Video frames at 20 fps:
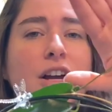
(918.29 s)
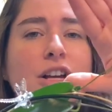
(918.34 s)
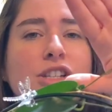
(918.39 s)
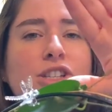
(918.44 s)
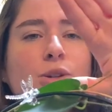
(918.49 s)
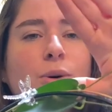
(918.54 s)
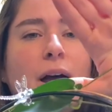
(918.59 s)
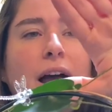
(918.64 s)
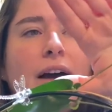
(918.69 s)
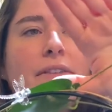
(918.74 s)

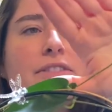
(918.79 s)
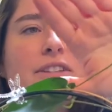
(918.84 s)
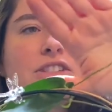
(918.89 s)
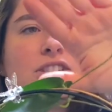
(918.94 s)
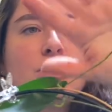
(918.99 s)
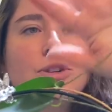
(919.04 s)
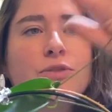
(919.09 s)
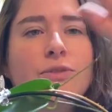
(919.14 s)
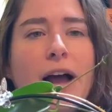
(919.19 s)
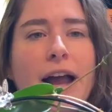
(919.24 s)
So I have this
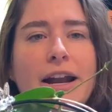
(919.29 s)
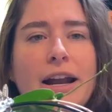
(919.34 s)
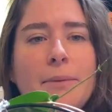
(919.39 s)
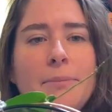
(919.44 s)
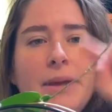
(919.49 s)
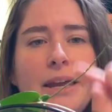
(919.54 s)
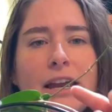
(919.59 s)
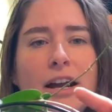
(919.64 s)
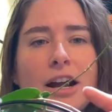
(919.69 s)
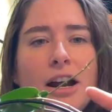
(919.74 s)
new vine up
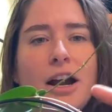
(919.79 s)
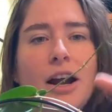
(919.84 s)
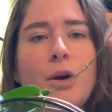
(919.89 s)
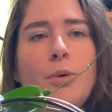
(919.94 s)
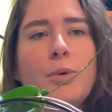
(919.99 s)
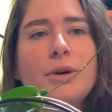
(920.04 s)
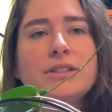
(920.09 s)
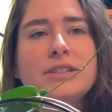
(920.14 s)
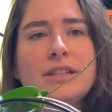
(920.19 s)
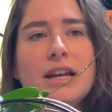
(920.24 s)
here
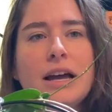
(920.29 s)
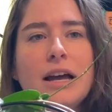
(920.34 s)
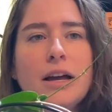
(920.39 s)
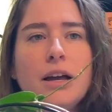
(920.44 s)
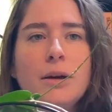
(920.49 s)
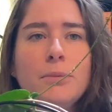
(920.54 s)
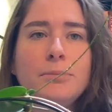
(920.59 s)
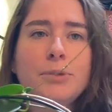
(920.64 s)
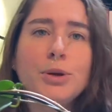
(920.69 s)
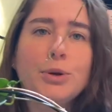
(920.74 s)
with
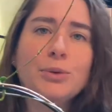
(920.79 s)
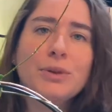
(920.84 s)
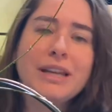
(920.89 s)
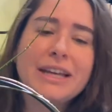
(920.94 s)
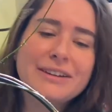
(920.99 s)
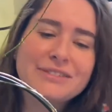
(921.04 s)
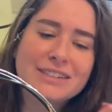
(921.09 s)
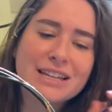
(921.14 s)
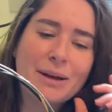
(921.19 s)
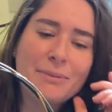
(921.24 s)
some new
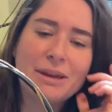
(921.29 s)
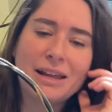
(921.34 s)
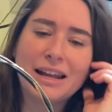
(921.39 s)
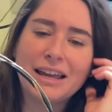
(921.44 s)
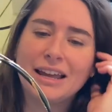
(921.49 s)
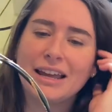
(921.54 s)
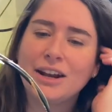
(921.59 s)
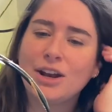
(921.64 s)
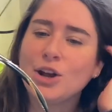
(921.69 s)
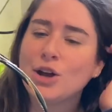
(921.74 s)
leaves coming
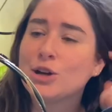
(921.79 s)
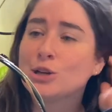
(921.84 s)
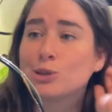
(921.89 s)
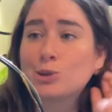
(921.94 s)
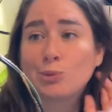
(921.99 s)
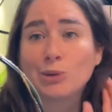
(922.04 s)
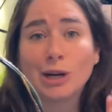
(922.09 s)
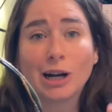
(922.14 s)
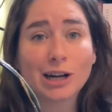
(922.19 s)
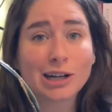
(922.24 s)
in. So
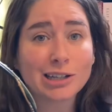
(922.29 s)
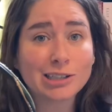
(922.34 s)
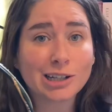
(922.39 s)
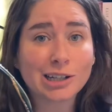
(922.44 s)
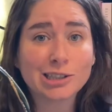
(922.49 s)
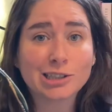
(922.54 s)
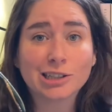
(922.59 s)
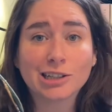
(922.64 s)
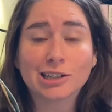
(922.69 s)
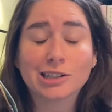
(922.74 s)
we're not going to
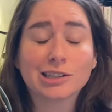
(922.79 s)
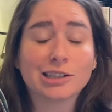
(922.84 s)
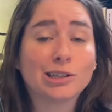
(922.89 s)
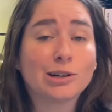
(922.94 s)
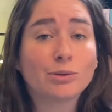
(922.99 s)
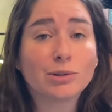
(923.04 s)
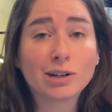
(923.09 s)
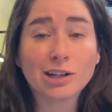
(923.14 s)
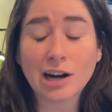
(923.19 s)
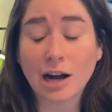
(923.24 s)
touch it because I don't
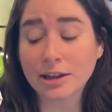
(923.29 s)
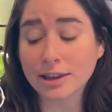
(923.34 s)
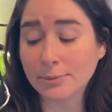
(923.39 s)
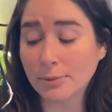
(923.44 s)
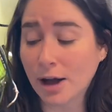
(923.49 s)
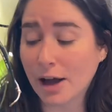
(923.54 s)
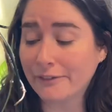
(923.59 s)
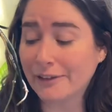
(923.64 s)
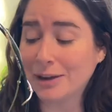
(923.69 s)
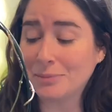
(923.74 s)
want to knock them
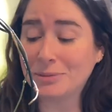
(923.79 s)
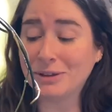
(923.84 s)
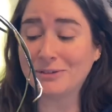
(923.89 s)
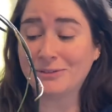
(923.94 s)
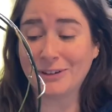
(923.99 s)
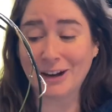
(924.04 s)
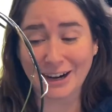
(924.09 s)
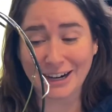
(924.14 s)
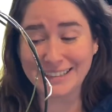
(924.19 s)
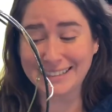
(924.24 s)
off. I'd be
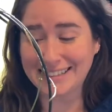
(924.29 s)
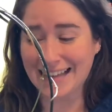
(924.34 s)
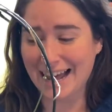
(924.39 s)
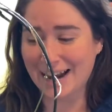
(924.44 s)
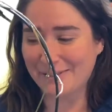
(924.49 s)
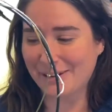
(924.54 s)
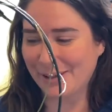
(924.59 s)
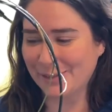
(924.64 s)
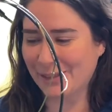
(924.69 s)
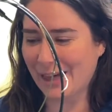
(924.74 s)
very sad
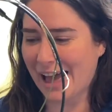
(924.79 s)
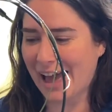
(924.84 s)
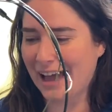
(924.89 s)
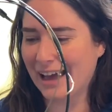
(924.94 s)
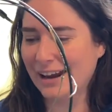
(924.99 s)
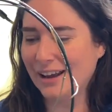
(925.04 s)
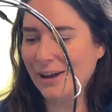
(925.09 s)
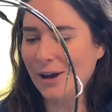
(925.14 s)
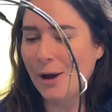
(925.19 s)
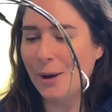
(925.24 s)
about
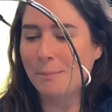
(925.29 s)
that.